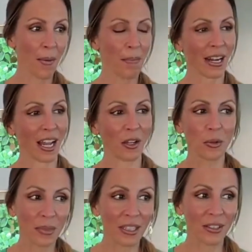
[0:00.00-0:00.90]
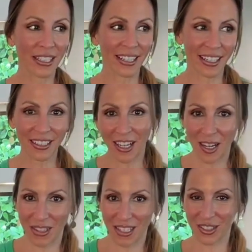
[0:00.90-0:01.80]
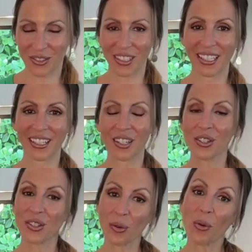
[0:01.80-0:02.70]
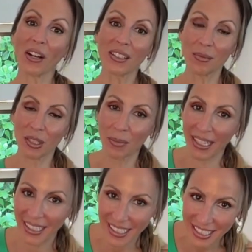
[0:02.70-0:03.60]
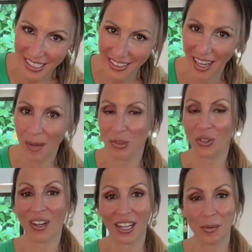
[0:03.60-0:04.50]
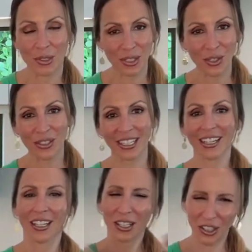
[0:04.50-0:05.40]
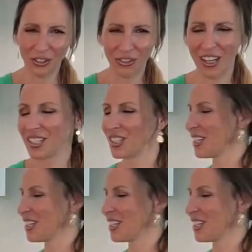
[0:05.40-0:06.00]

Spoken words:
but I will be looking at comments over here. So welcome to my kitchen. I'm Giovanna Mosconi, your friend